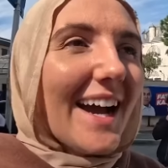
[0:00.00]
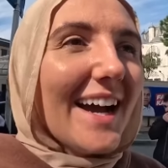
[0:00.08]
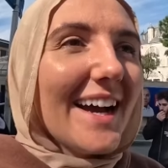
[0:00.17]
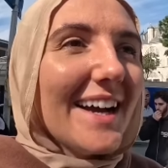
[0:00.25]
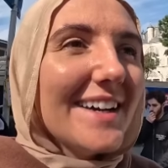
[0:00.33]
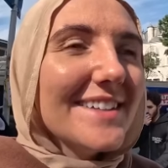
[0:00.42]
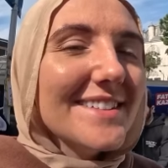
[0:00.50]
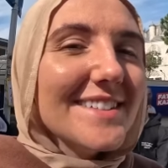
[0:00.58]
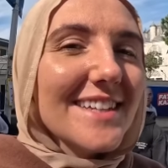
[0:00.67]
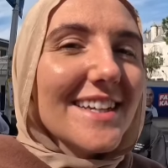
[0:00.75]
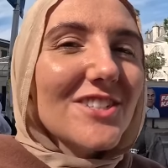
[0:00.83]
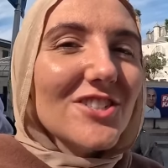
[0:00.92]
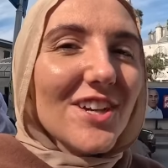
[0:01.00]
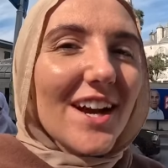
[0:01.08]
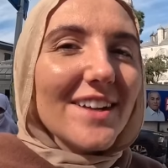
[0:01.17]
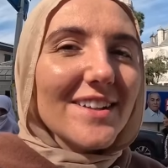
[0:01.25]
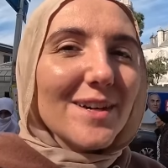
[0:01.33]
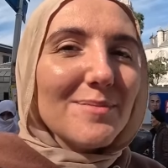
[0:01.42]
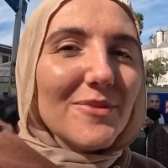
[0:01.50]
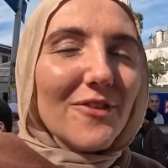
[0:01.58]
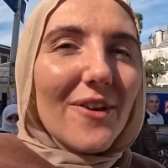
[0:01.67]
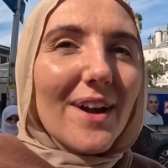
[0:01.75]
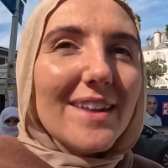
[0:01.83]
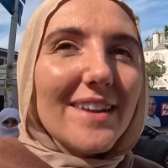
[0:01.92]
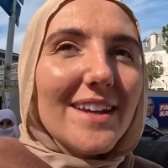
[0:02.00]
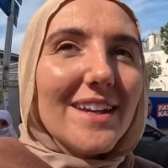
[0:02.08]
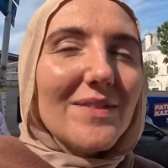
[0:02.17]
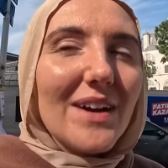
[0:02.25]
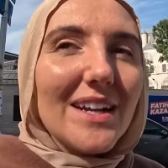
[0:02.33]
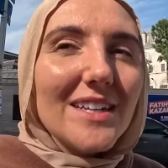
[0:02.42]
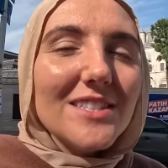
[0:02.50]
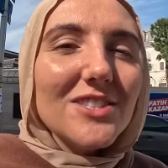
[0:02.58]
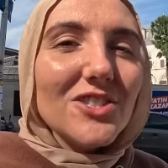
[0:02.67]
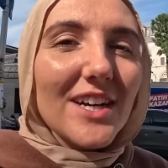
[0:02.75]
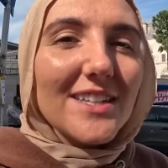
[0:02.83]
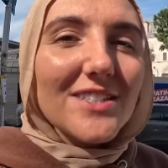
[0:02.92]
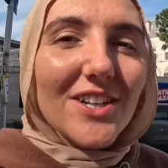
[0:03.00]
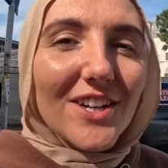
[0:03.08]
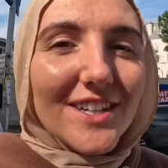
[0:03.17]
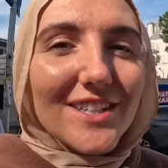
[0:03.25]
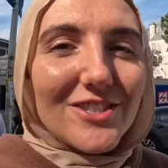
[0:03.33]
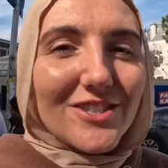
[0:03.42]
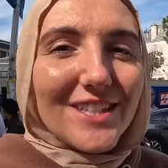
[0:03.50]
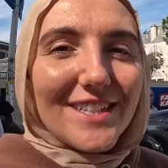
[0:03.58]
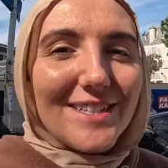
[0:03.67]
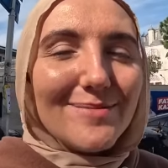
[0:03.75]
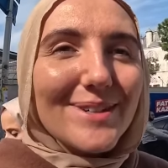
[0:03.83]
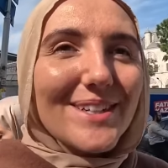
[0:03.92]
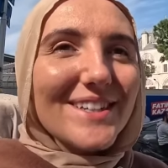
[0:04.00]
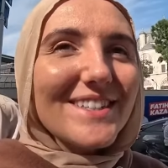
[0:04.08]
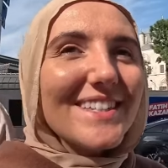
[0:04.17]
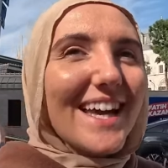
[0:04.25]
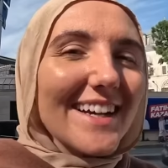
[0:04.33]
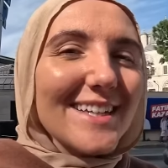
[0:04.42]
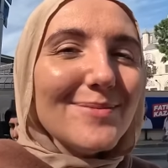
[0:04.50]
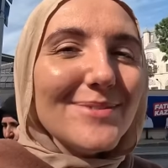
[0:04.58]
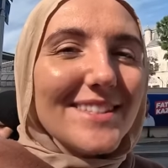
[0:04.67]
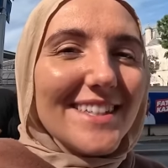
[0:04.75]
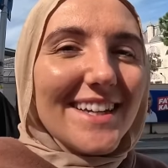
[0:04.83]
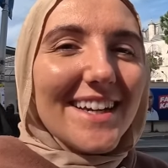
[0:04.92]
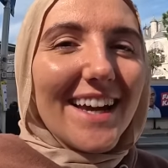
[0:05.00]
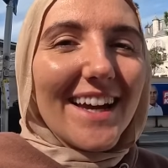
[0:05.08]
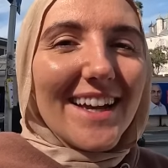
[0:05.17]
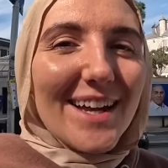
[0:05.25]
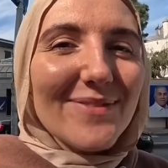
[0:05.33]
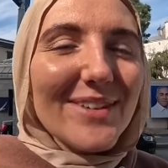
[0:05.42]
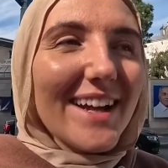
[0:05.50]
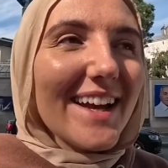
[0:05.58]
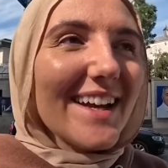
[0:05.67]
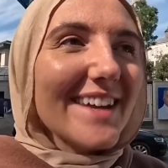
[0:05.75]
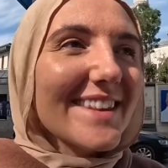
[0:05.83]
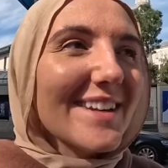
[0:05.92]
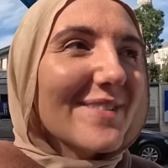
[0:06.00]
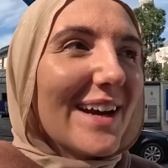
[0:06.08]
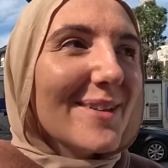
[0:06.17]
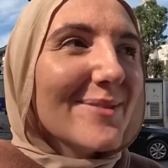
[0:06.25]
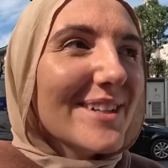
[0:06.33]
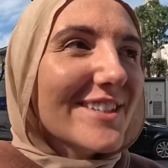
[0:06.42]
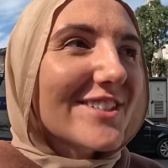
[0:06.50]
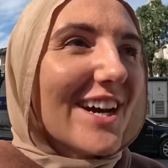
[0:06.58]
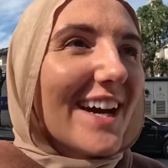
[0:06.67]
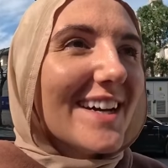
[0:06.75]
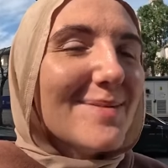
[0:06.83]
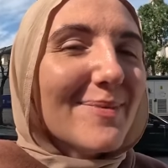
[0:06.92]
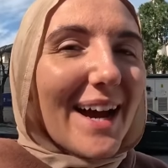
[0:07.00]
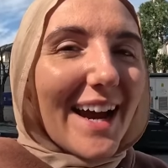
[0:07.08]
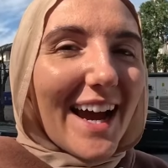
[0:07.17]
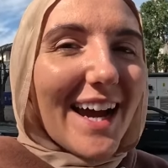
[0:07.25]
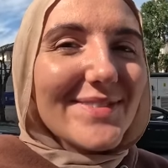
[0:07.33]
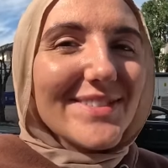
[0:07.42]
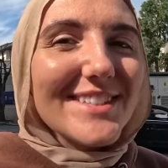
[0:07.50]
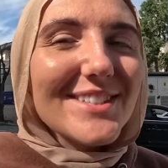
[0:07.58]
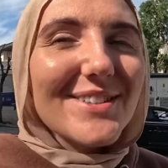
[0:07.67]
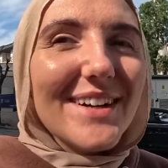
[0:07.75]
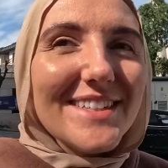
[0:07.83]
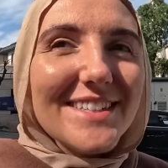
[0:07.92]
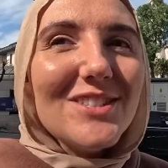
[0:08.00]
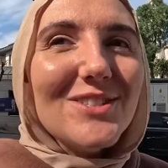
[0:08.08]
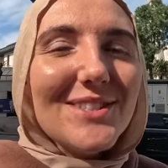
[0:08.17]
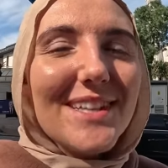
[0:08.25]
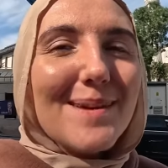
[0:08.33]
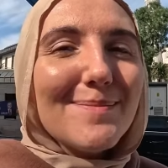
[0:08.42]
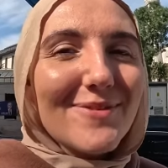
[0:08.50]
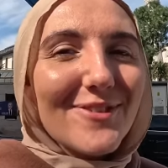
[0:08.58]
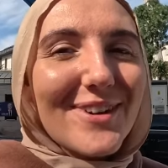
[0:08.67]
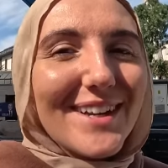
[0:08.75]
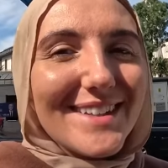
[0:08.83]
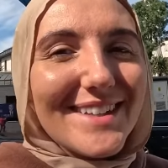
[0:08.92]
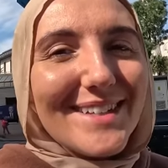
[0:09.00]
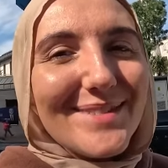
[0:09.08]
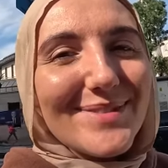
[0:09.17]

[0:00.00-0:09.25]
And inshallah, before I leave, I need to try the Turkish tea because I keep seeing it and every night I think, right, I'm gonna try it, but I haven't. So I need to do that before I leave.